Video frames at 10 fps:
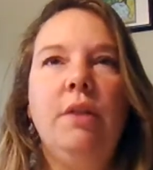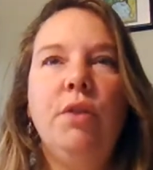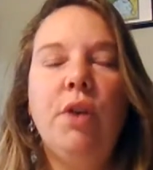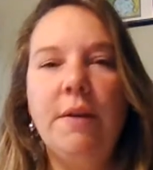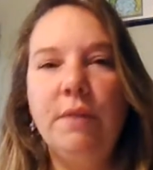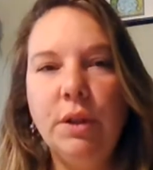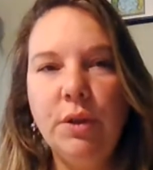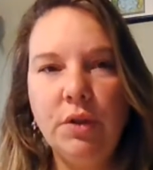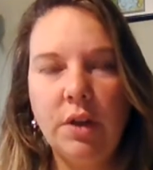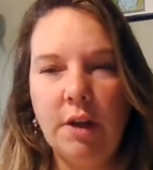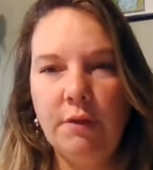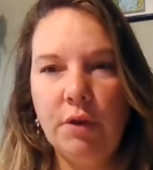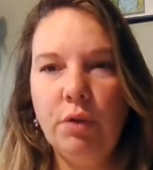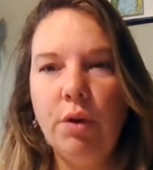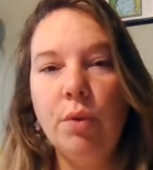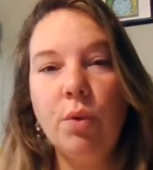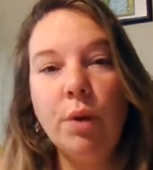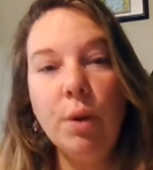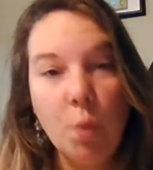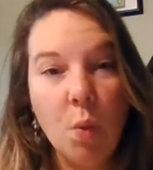of your evolution, of your growth, or
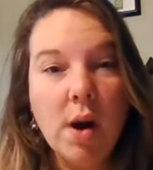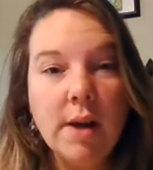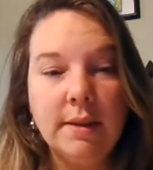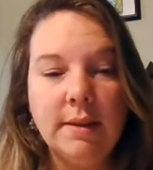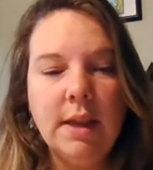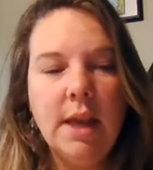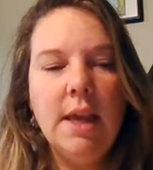it was,